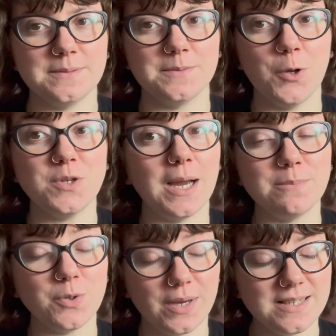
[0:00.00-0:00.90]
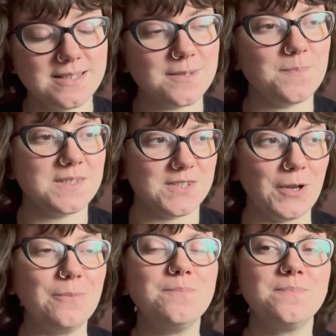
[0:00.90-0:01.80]
no time to waste.
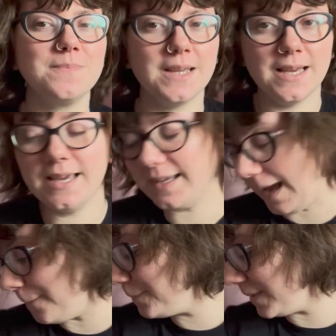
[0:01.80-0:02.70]
So yeah,